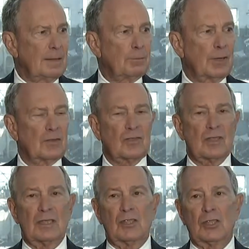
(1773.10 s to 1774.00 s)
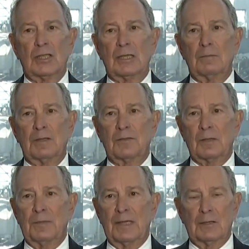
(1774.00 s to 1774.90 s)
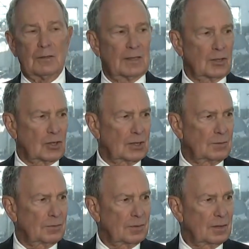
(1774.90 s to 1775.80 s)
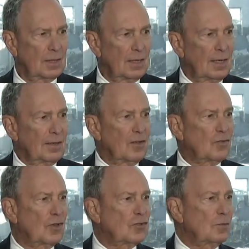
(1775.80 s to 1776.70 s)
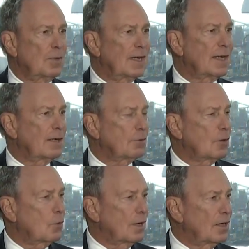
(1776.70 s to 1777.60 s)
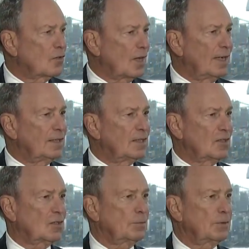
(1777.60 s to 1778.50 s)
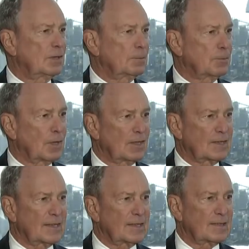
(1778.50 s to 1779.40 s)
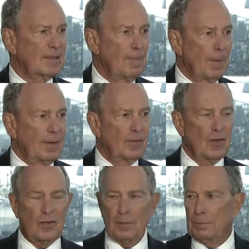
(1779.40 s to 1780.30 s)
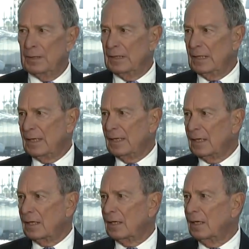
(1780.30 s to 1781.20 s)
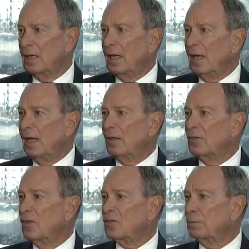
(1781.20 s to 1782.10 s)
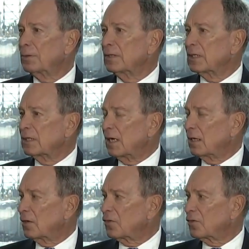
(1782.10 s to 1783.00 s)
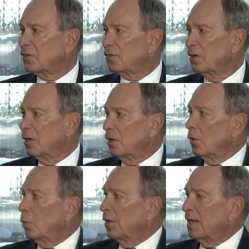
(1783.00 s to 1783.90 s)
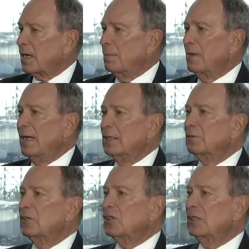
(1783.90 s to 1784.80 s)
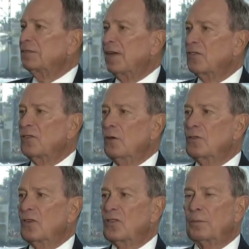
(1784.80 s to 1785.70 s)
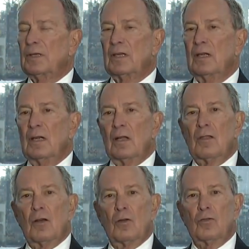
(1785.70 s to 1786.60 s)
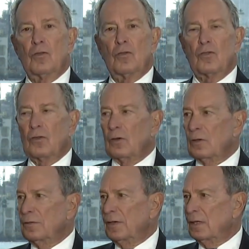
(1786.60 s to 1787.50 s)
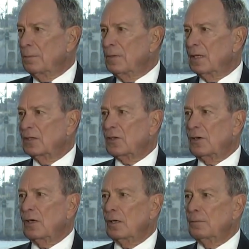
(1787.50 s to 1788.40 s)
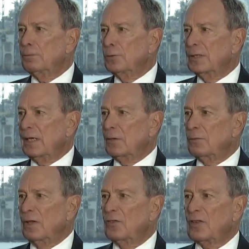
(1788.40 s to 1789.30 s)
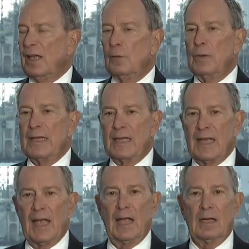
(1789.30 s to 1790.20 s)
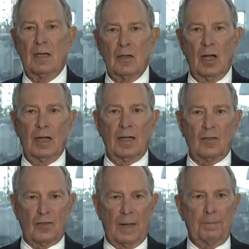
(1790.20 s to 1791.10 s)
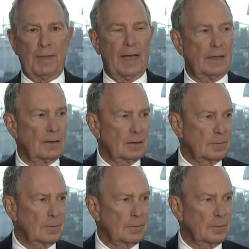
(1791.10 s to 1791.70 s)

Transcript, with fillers: he brings to the job of commander in chief. Decision making requires a disciplined process, disciplined thinking, and disciplined analysis. When the commander in chief has no discipline, those who serve in the military are put at risk, and we cannot accept that.